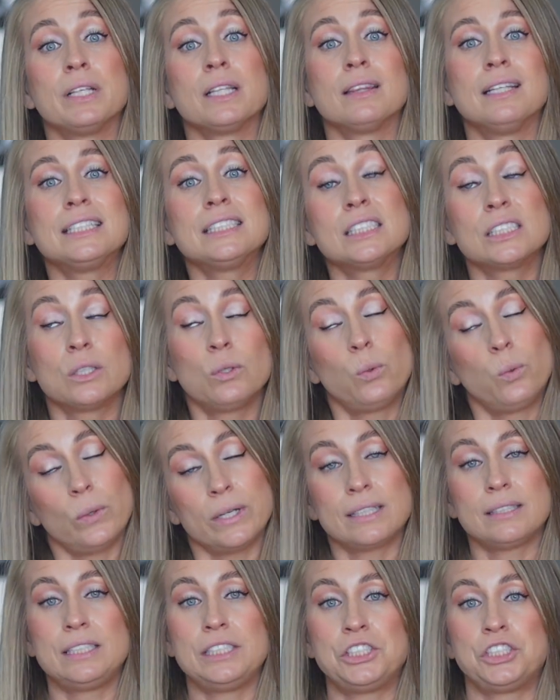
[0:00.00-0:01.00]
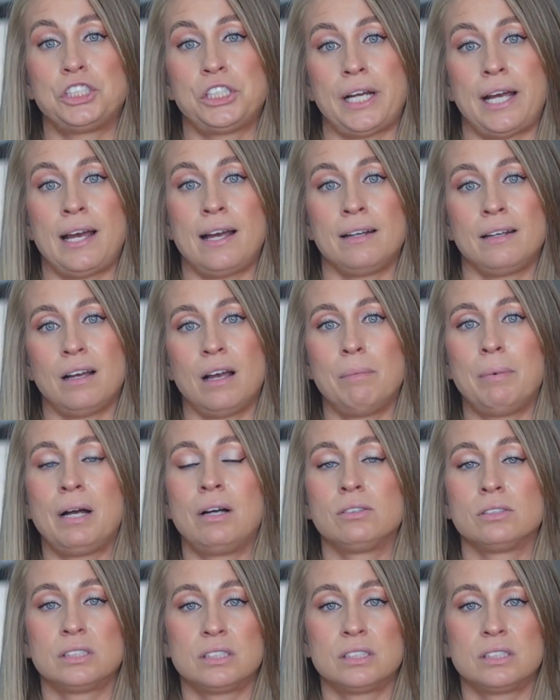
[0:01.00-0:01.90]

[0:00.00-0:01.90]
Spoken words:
let's quickly chat about